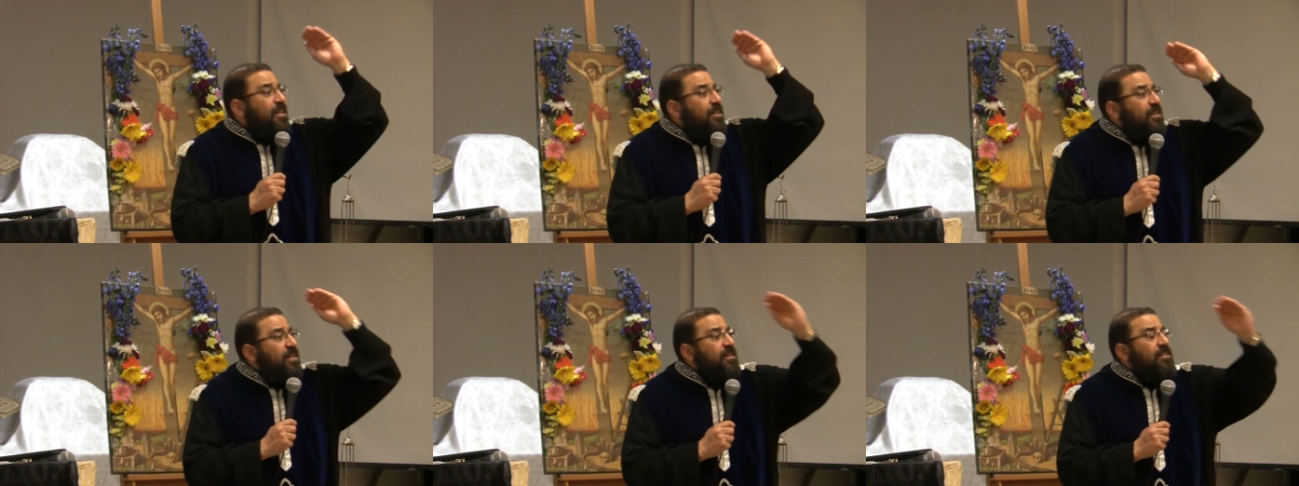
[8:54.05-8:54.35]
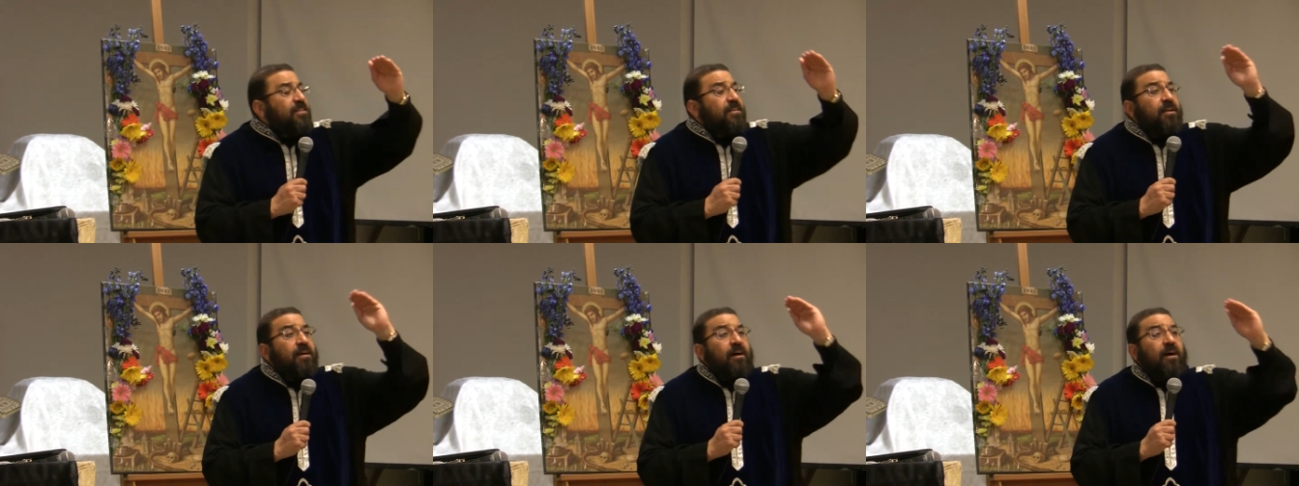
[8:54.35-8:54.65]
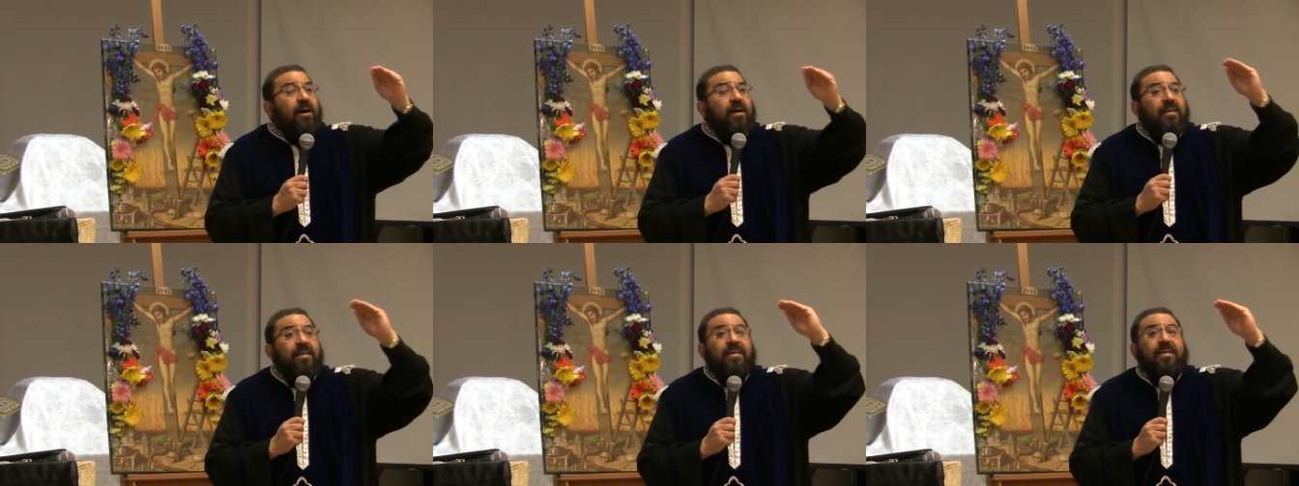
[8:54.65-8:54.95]
This
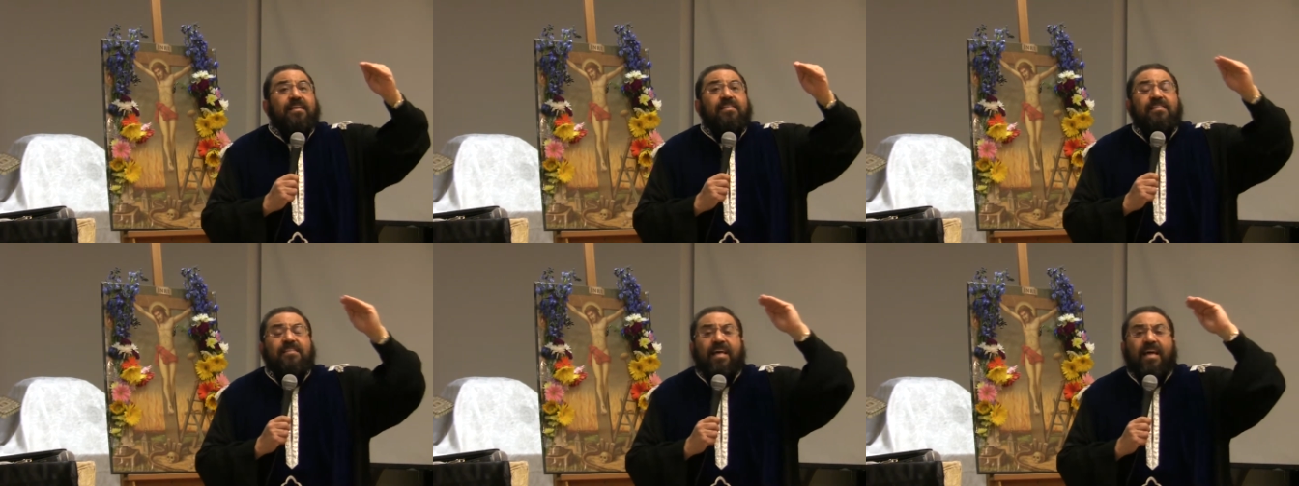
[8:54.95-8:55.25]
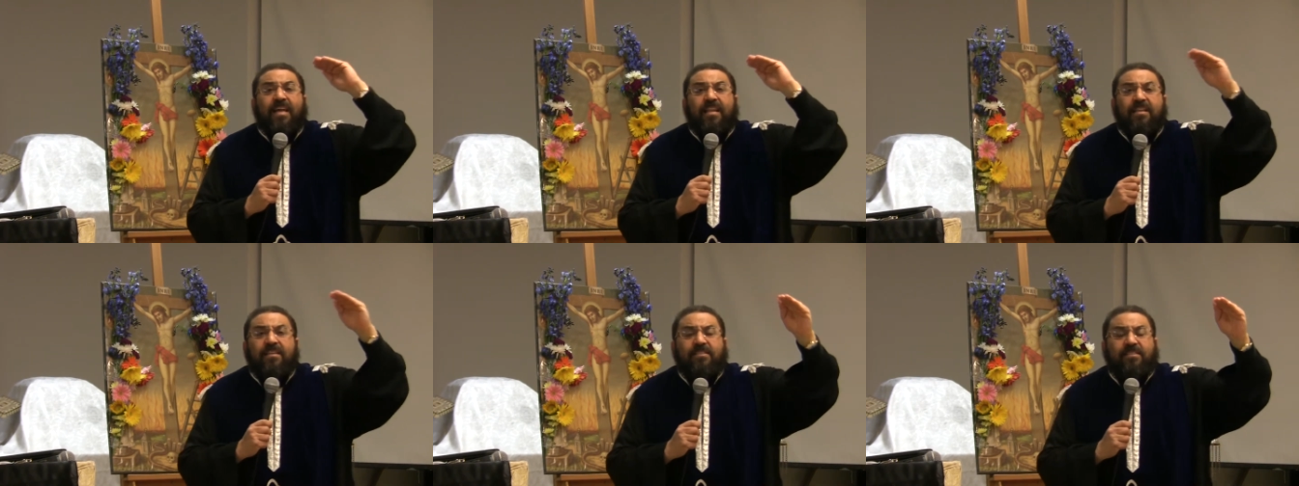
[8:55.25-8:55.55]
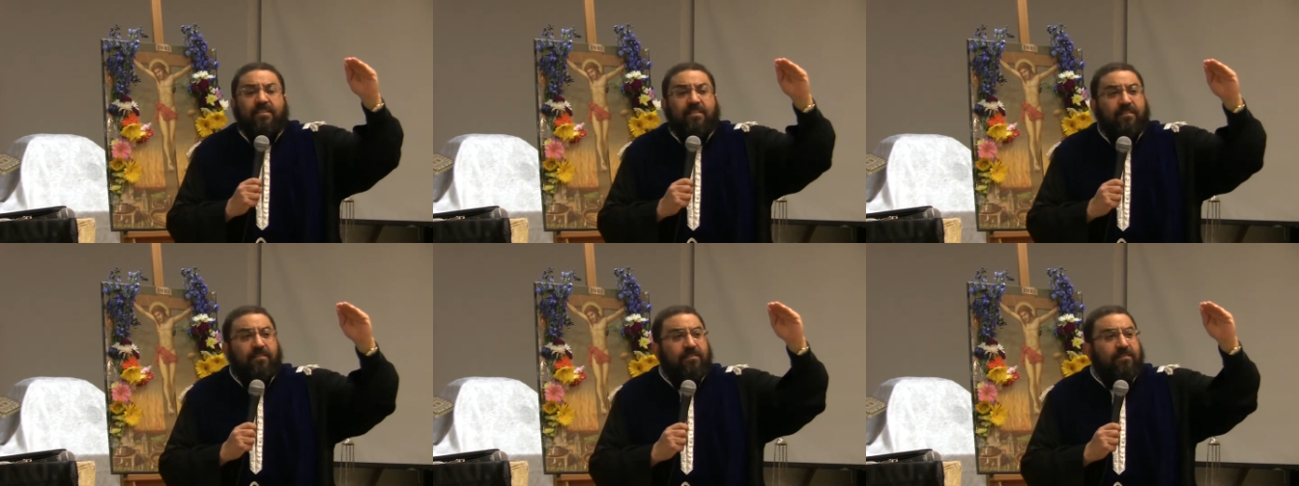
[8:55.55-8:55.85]
guy is
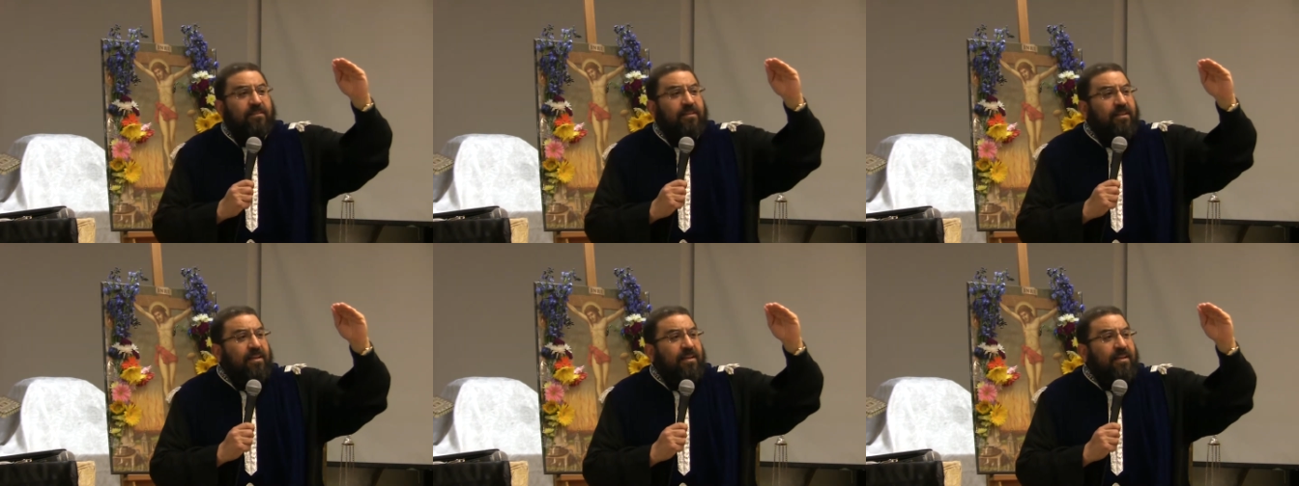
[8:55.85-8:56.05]
innocent.